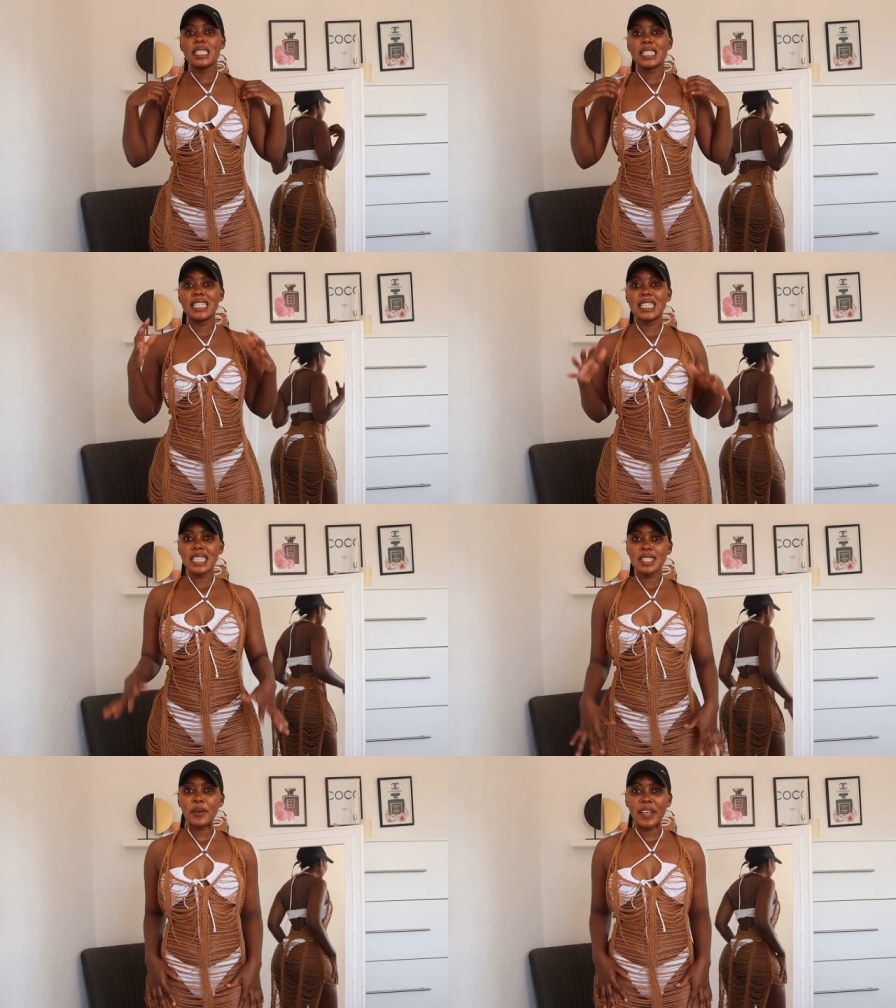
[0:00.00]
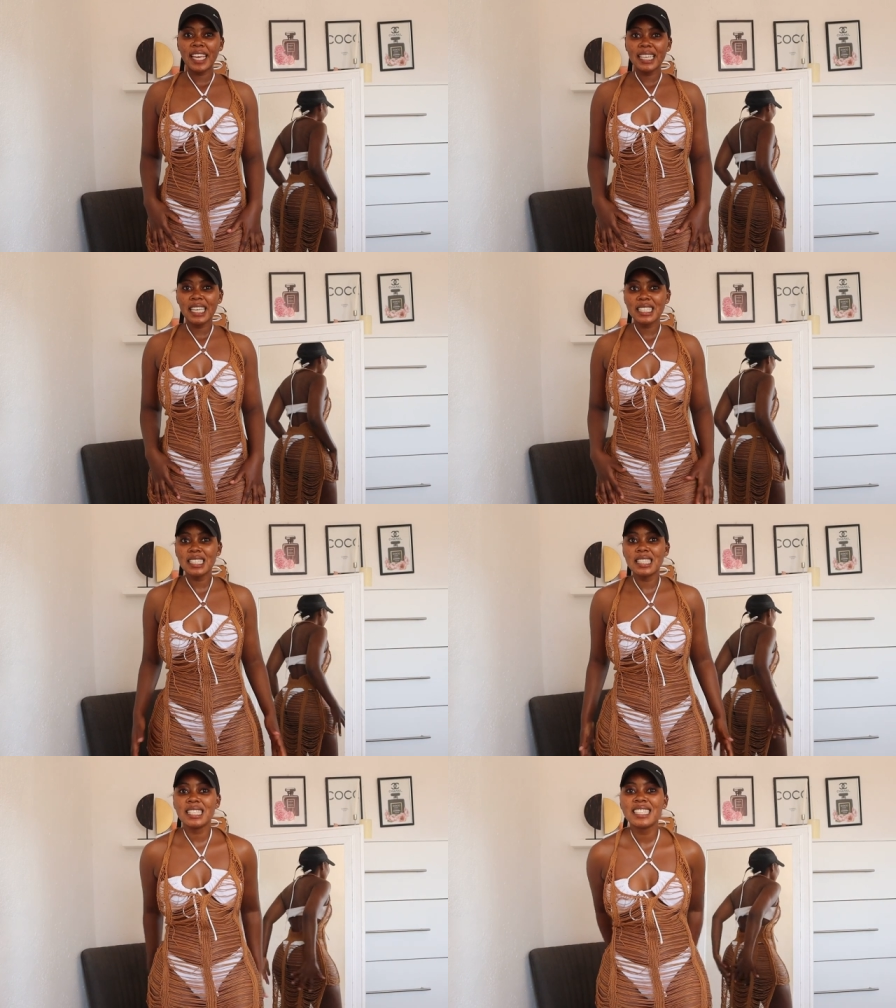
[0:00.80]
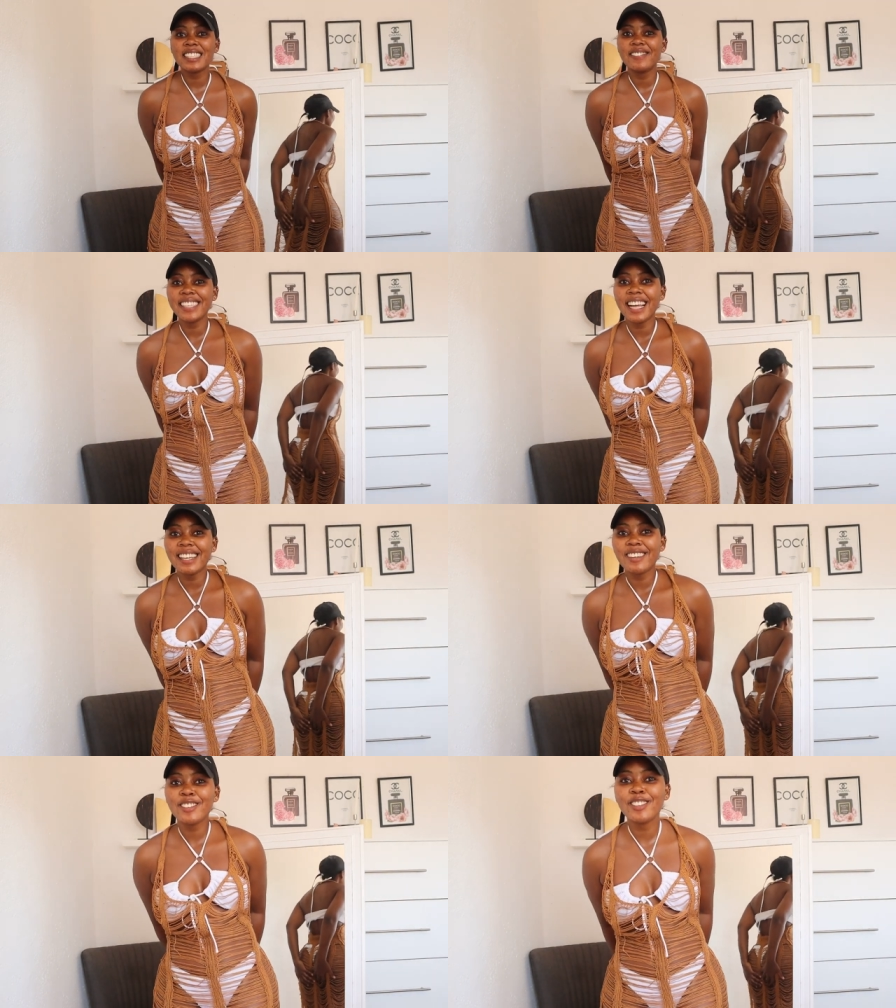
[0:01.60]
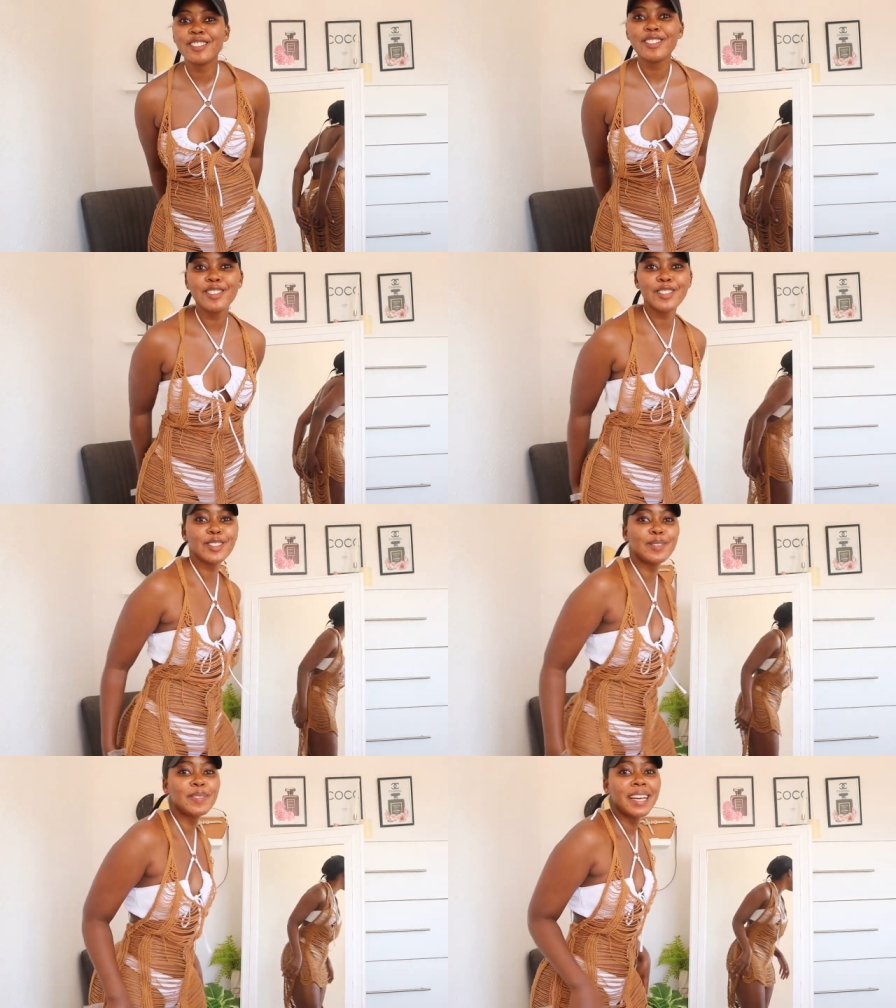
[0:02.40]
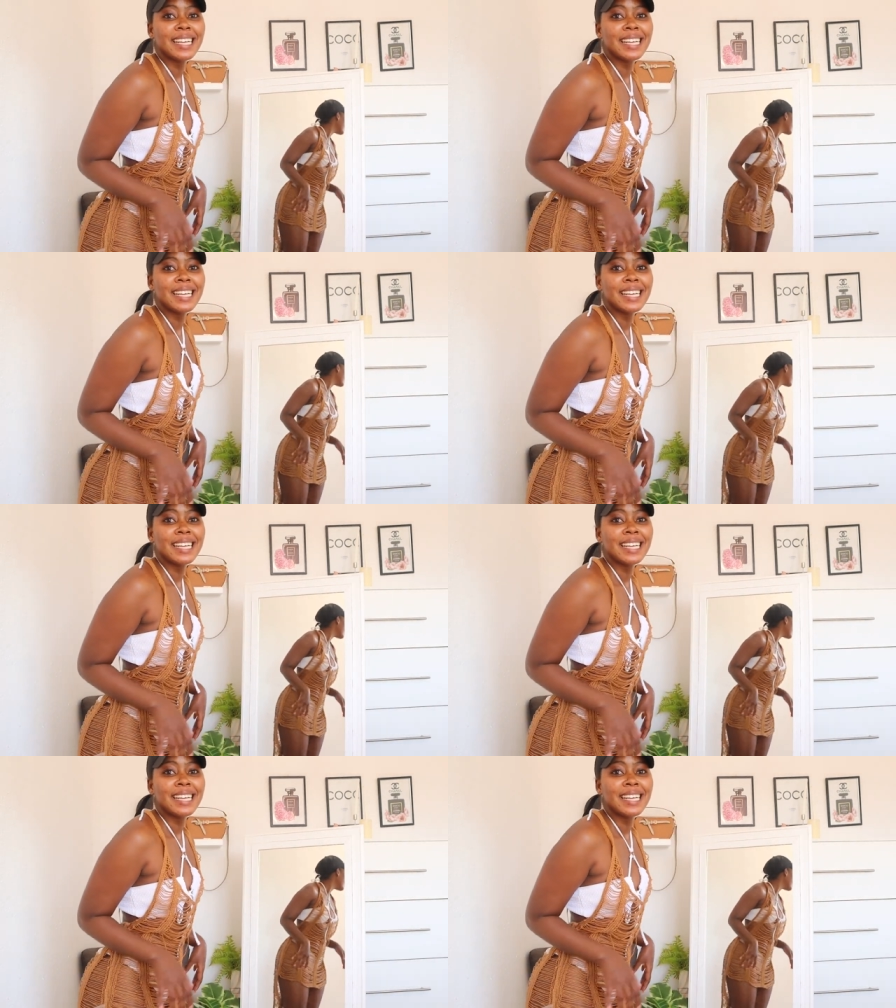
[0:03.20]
is this okay guys, is this even allowed on YouTube?